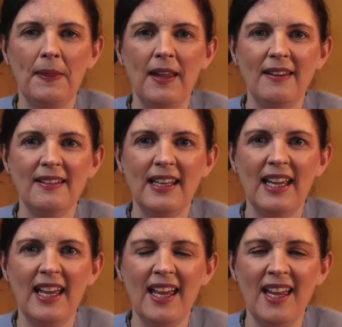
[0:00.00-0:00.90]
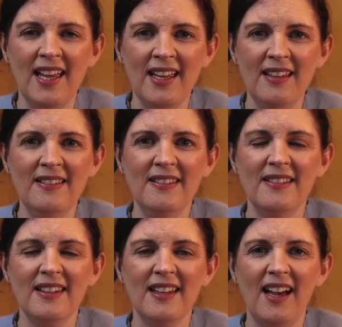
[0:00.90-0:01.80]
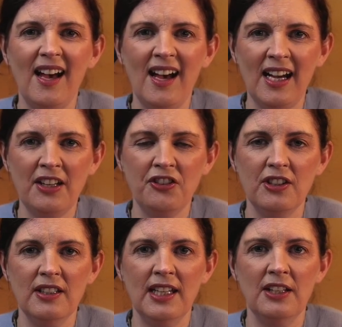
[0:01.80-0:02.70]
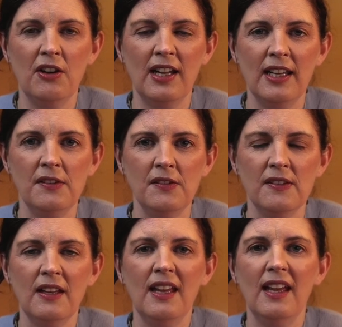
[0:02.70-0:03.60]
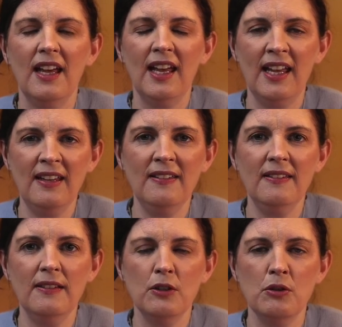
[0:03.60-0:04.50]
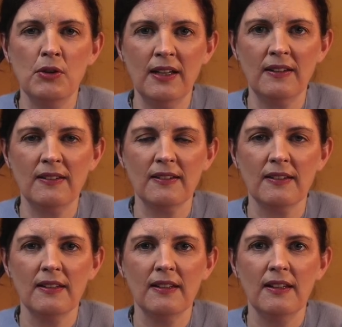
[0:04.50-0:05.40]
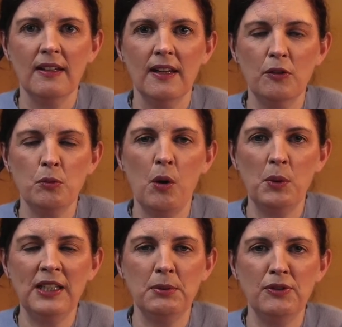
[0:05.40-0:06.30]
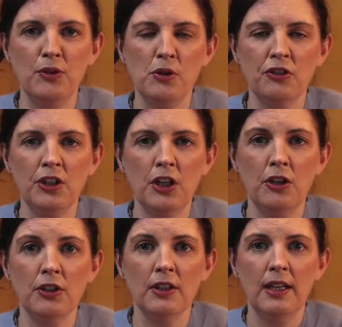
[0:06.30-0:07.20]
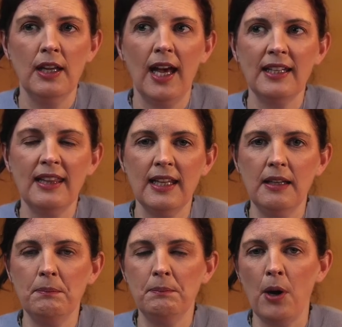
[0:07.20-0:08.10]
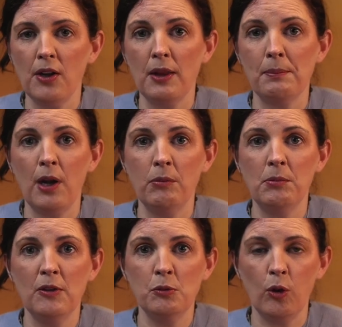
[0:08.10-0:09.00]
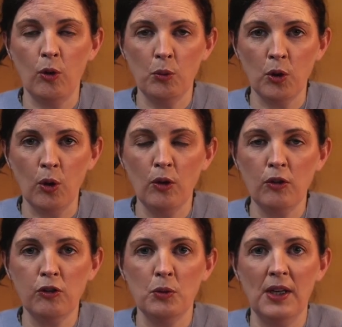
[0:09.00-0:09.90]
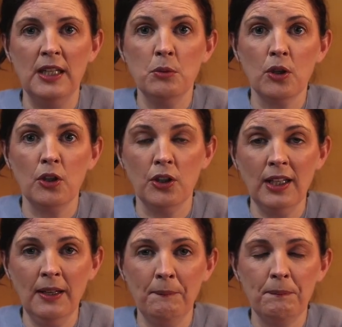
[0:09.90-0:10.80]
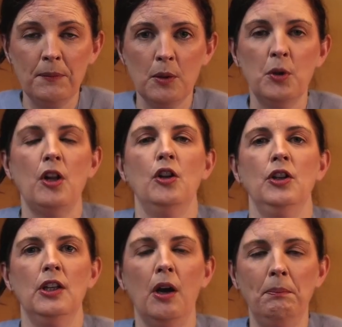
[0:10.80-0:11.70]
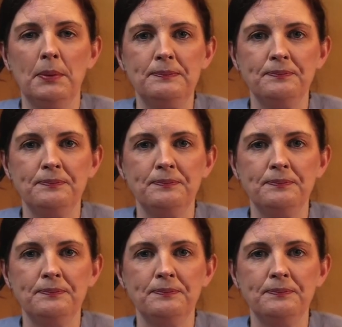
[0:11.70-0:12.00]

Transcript: It's like his action in our lives, his grace is what we need to be focusing on. And I think part of the problem is we're all so inward looking, we're not looking up.